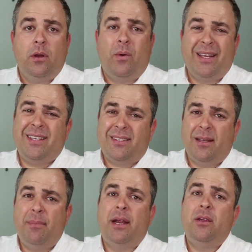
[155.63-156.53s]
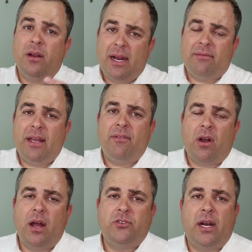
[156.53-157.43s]
when I say somebody, you're gonna have to have a
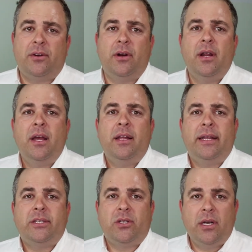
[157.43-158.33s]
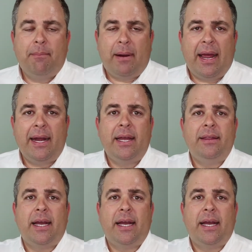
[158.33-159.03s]
contractor that's good at planning,